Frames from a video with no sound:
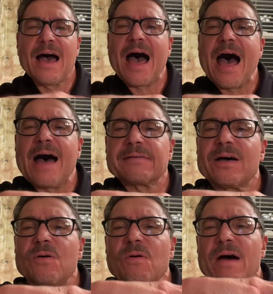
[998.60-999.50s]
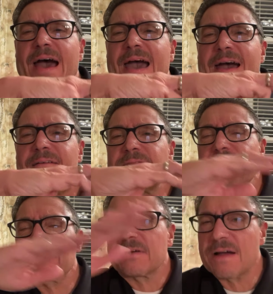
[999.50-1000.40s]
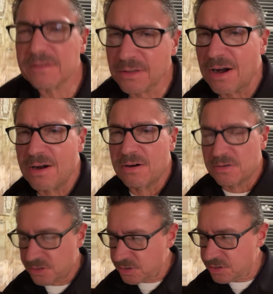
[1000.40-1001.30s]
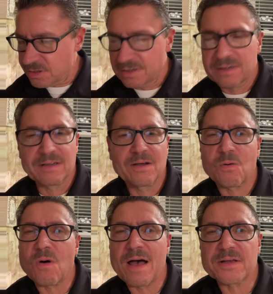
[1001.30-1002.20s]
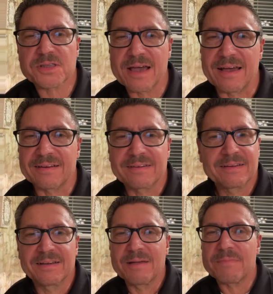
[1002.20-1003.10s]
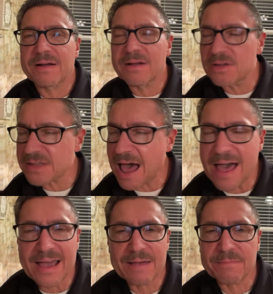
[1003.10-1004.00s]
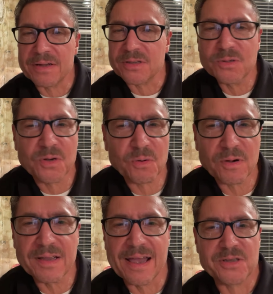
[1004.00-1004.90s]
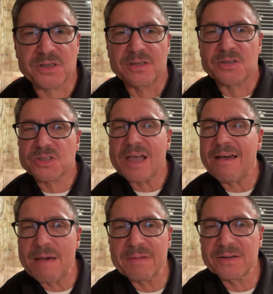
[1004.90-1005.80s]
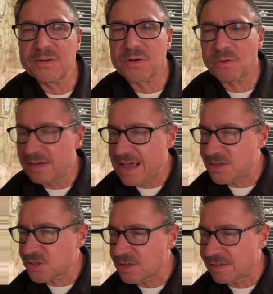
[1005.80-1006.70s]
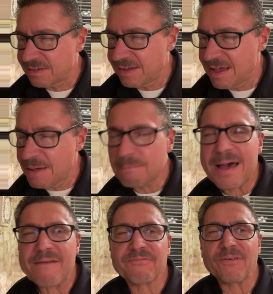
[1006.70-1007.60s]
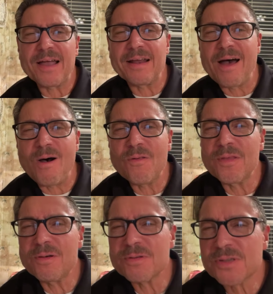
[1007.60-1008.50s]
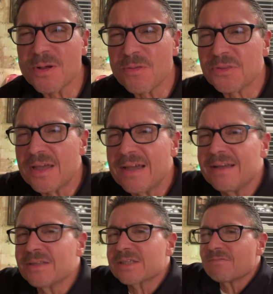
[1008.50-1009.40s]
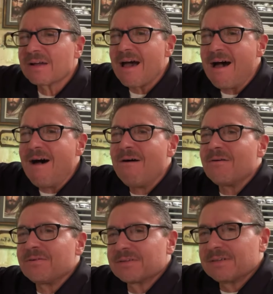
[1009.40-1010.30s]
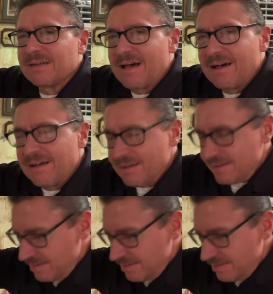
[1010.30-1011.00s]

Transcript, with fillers: I don't have a curse. Why is that? Because I am a new creation. Shout, I'm a new creation. My friend, all those old things have gone.